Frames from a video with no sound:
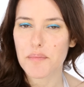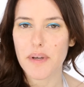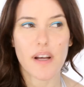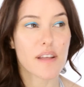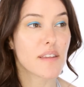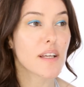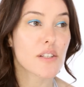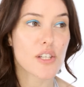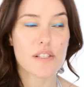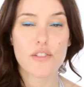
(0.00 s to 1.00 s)
But I think
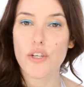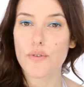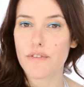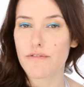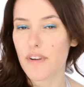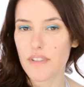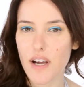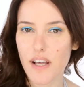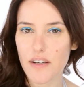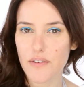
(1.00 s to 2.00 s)
just choose a fun
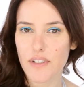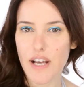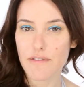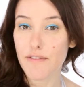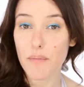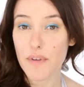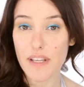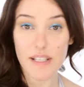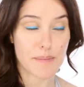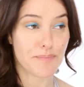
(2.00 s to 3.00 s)
colour and have fun with
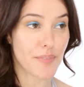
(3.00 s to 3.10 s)
it.